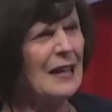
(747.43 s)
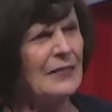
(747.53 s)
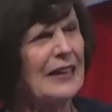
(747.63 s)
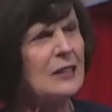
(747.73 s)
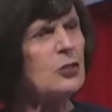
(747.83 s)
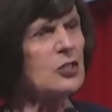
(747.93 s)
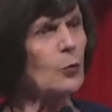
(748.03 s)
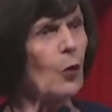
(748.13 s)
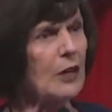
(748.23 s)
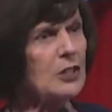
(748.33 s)
They had just
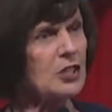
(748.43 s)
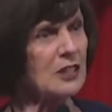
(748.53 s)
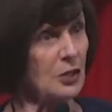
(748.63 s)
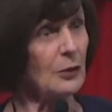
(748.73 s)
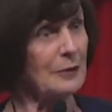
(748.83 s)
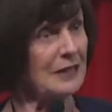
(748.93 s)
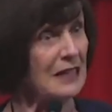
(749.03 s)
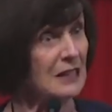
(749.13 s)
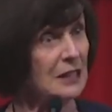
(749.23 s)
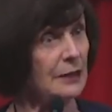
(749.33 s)
washed,
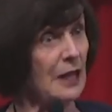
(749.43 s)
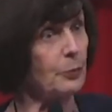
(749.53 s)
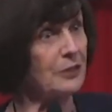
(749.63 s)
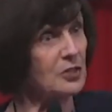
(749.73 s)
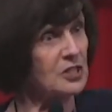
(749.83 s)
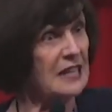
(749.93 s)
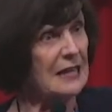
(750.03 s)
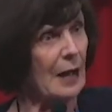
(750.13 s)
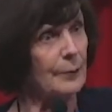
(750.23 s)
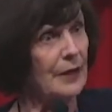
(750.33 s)
they put the seat up.